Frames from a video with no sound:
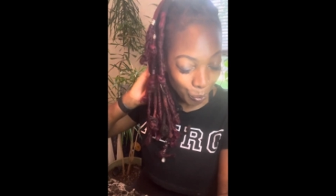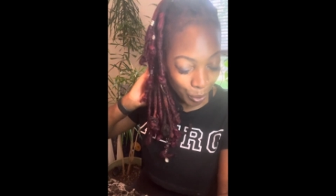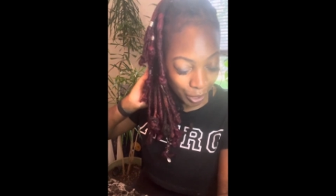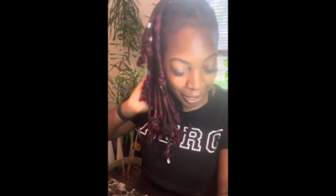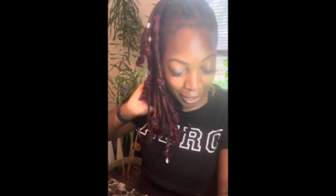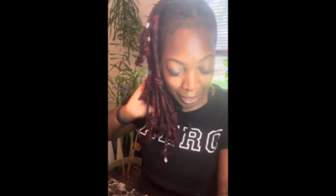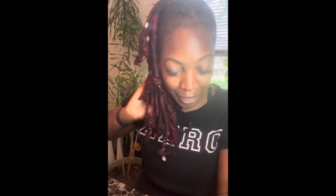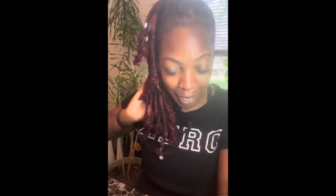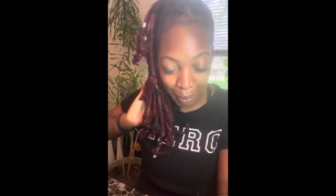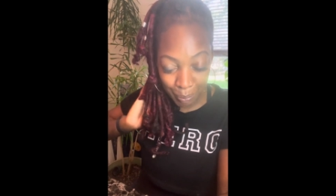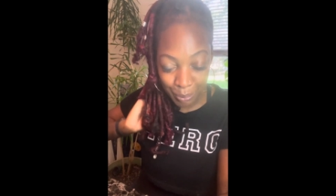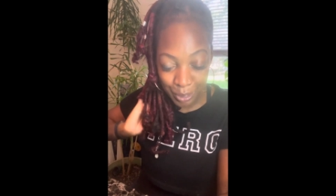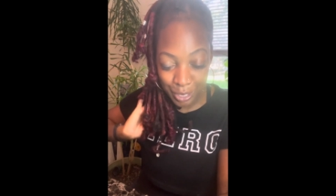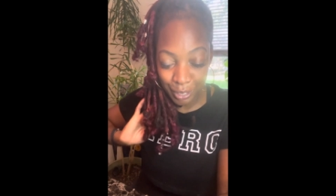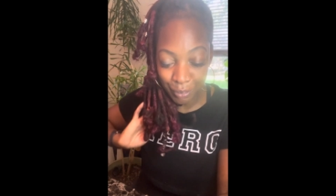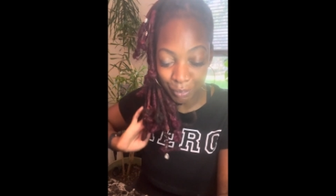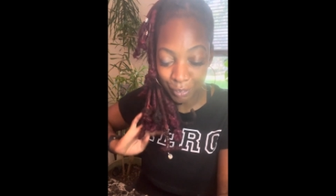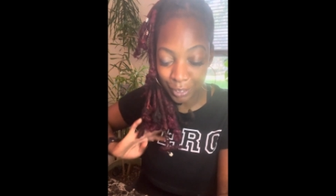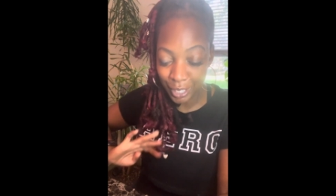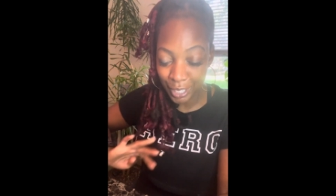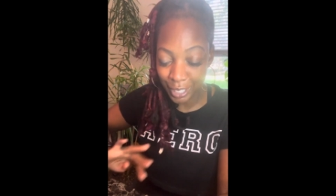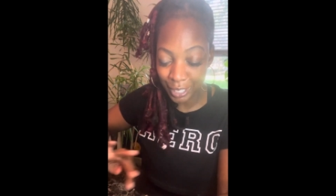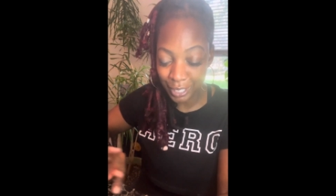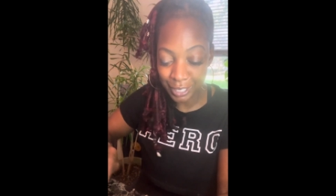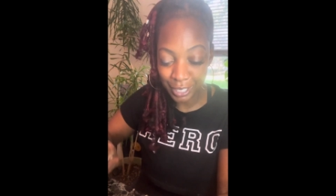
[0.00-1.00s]
when it comes to
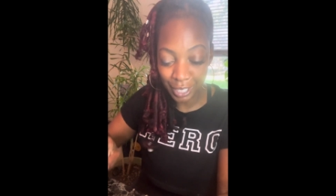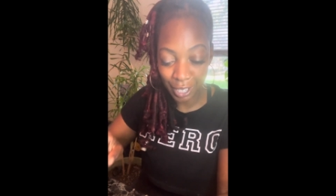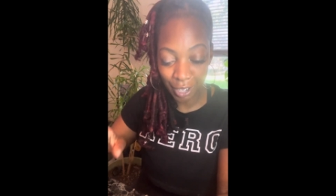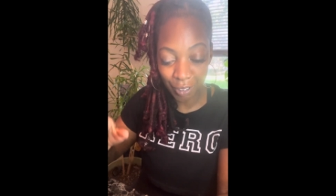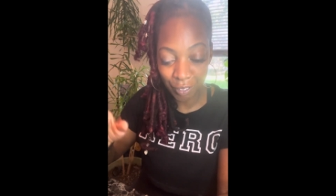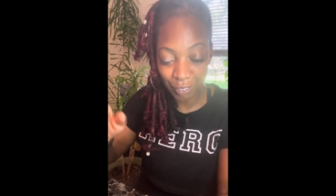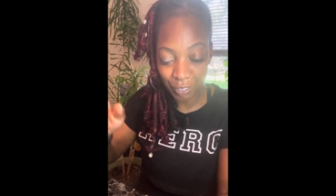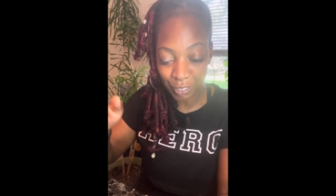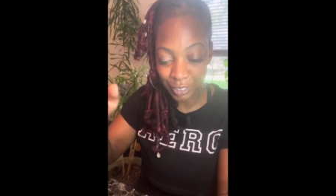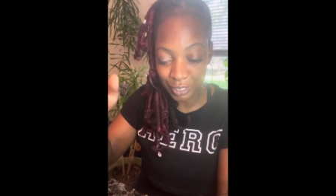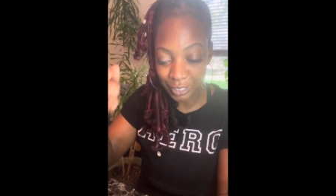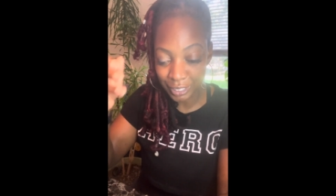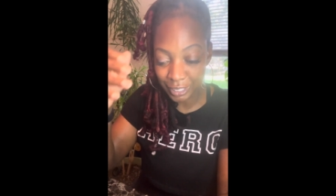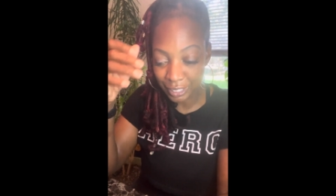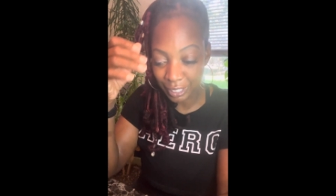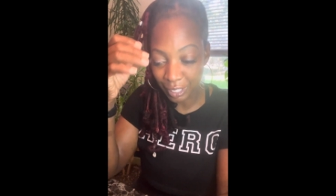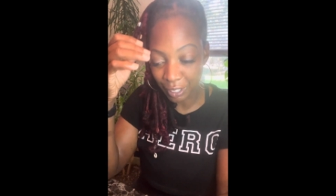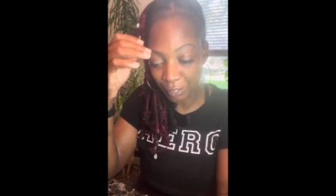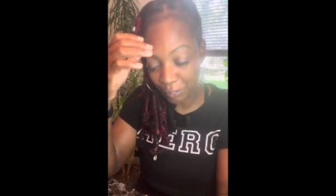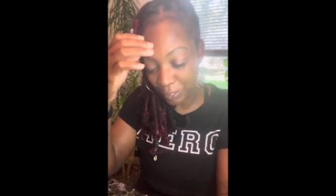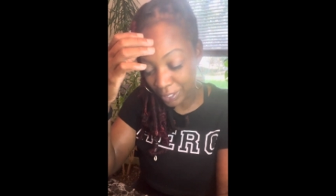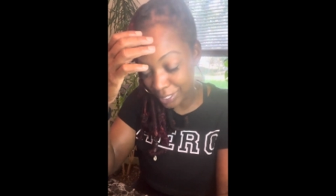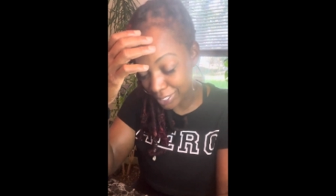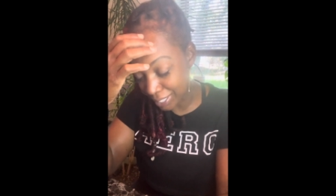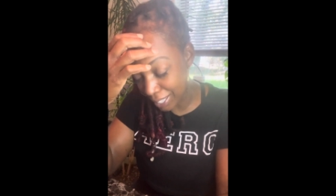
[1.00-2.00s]
reading tarot and
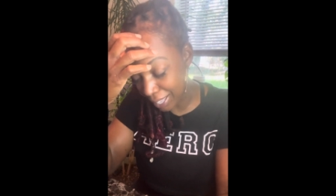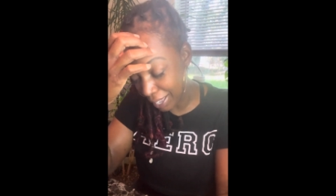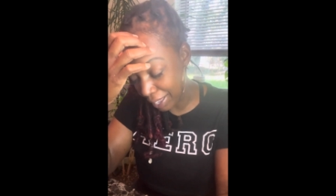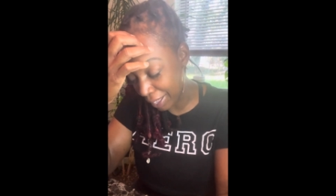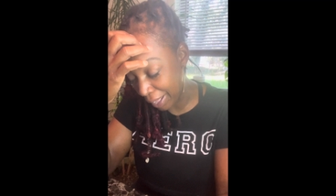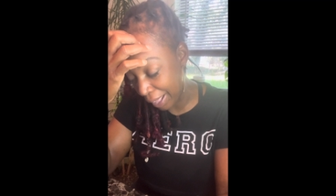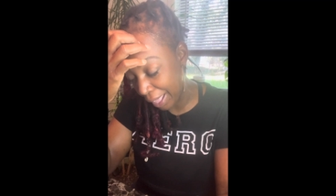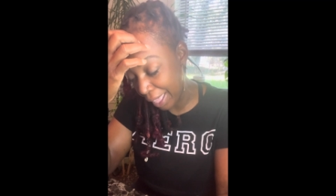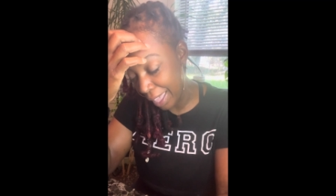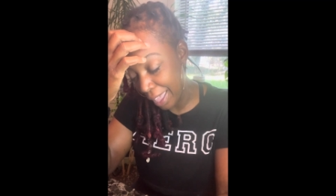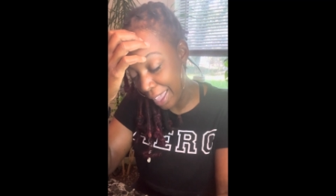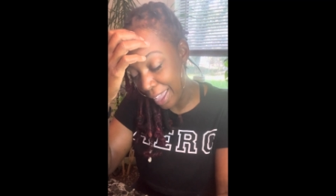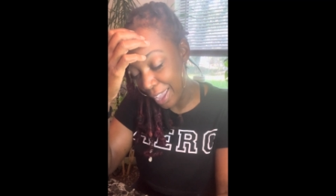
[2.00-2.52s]
stuff, it's like